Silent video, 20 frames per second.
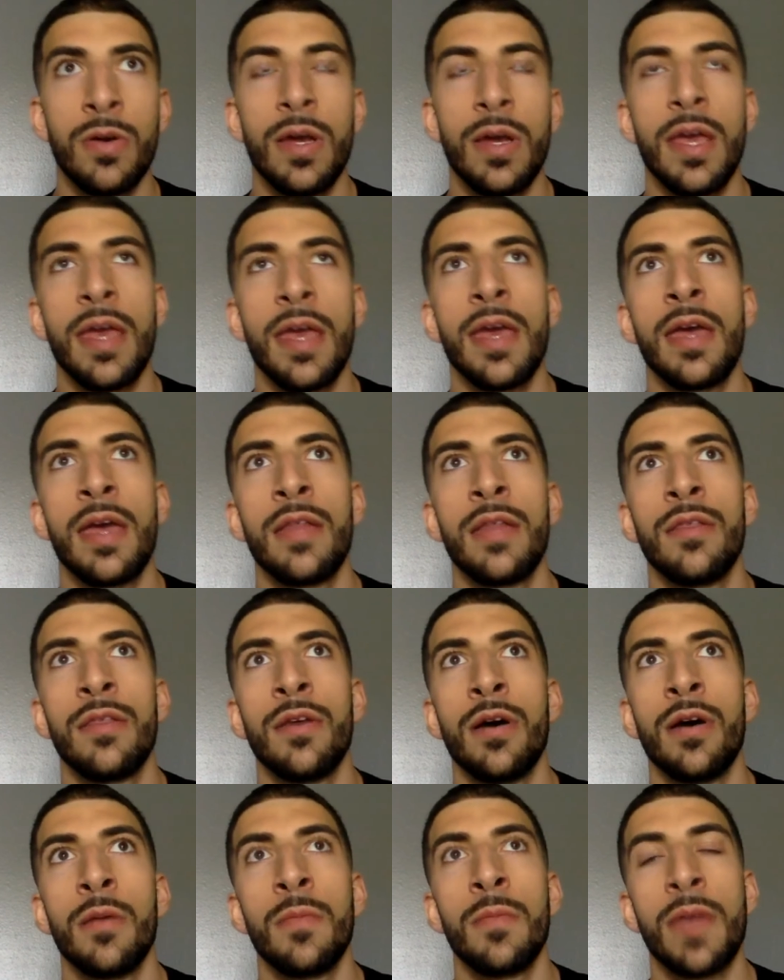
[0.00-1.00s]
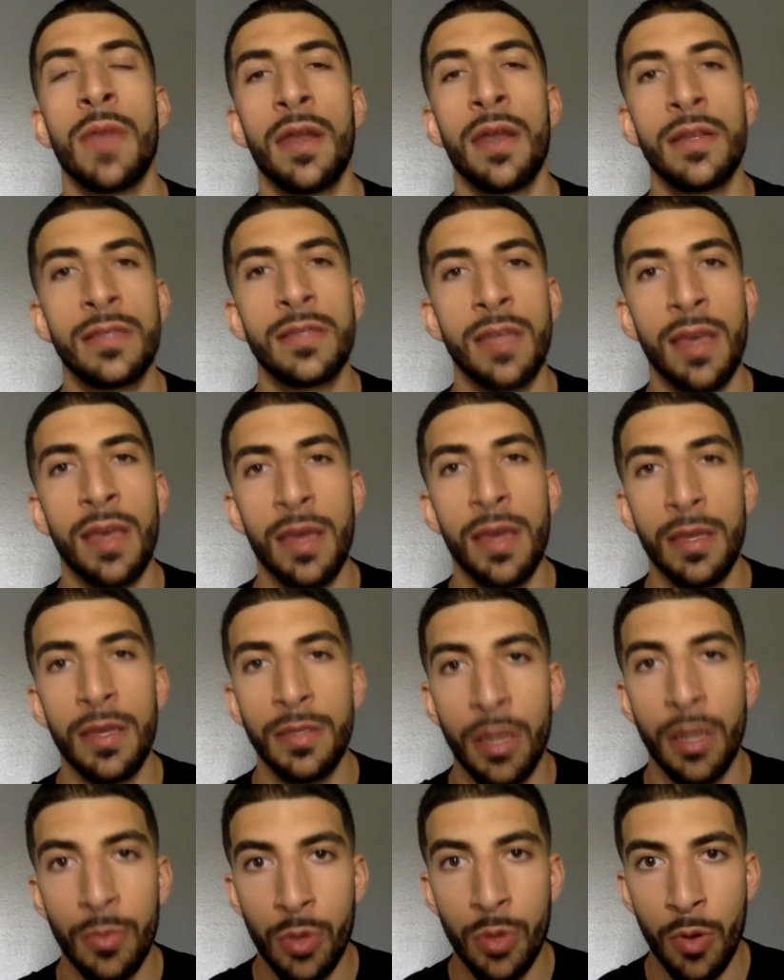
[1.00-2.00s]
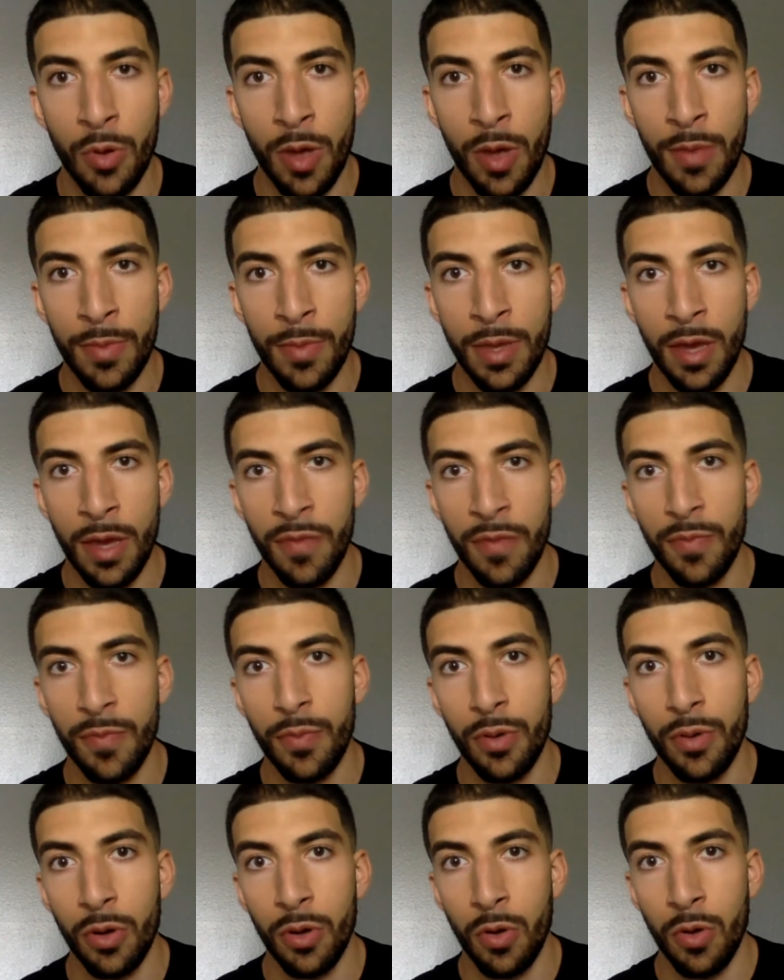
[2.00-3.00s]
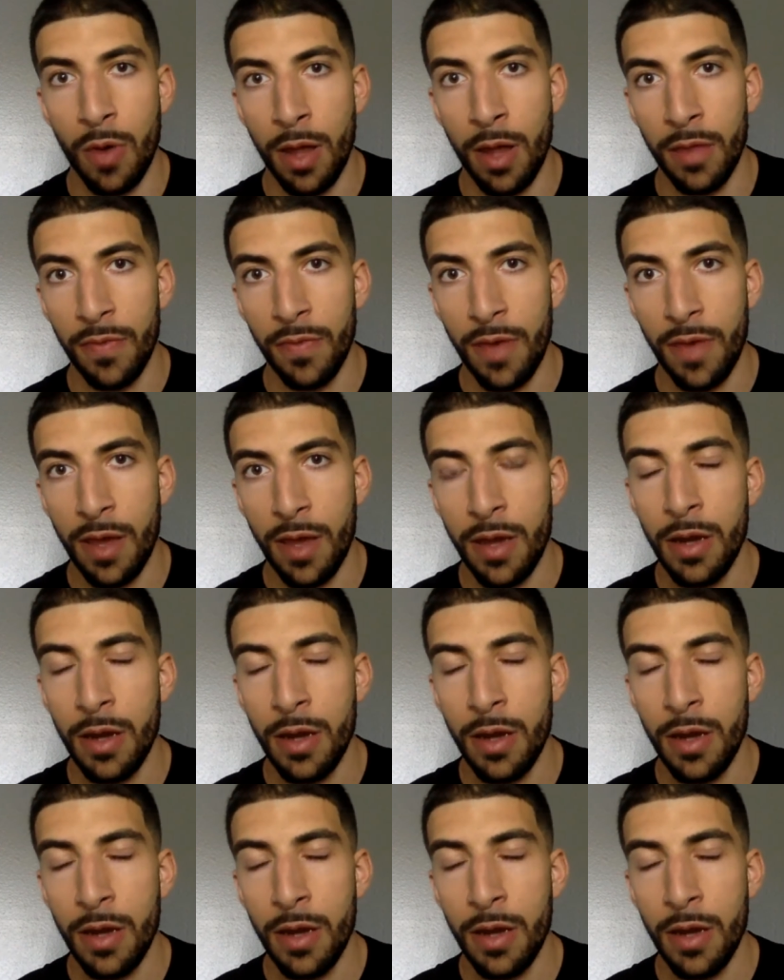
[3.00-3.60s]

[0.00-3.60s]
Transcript: and that is a WNBF Pro qualifier.